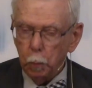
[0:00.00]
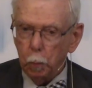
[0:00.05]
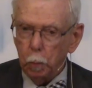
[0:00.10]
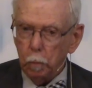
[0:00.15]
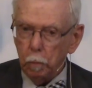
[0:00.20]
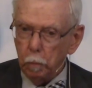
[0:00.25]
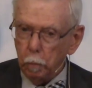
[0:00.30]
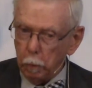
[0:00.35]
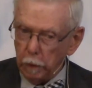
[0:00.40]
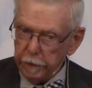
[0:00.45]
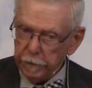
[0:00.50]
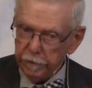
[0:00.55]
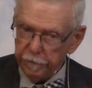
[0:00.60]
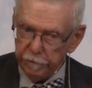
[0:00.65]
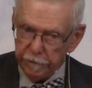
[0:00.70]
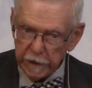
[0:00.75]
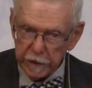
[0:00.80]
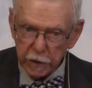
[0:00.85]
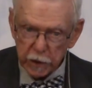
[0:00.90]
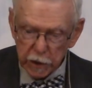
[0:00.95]
with
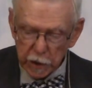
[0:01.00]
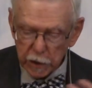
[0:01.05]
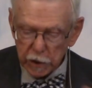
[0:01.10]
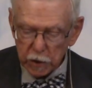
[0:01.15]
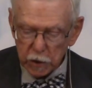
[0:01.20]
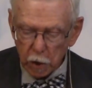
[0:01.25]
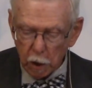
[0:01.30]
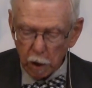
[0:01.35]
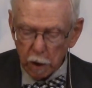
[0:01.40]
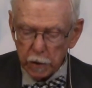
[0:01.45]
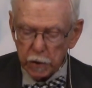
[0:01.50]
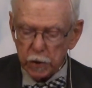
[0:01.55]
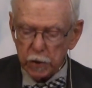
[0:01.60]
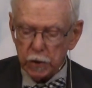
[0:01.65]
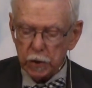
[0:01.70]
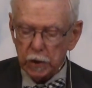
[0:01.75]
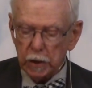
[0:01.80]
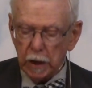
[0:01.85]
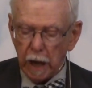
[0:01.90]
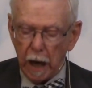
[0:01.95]
fits and starts,
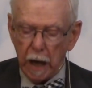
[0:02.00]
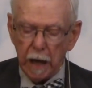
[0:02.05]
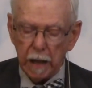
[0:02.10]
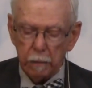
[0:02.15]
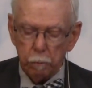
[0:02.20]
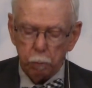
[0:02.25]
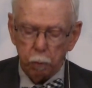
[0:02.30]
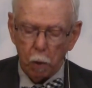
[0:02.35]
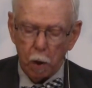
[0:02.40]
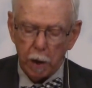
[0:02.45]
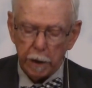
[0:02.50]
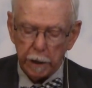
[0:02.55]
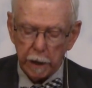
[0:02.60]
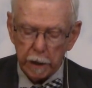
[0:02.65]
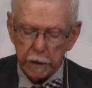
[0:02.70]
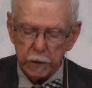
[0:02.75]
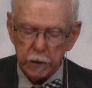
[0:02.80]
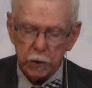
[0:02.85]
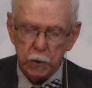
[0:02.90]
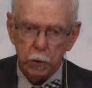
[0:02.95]
God brought
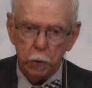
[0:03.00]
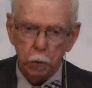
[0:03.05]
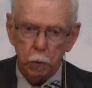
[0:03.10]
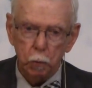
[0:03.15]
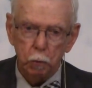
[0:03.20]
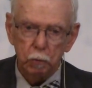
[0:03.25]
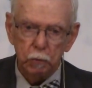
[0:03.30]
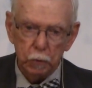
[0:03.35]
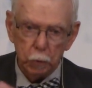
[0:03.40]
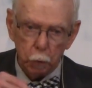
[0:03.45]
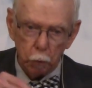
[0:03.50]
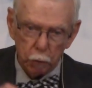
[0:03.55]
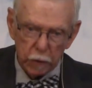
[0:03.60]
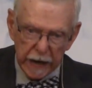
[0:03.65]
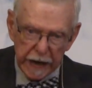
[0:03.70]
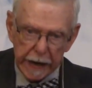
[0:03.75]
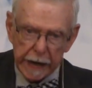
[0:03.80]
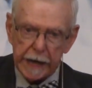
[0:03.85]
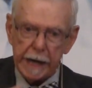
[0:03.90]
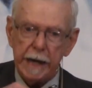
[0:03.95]
us to
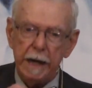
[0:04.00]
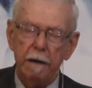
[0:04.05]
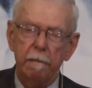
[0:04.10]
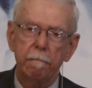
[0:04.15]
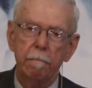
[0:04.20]
today.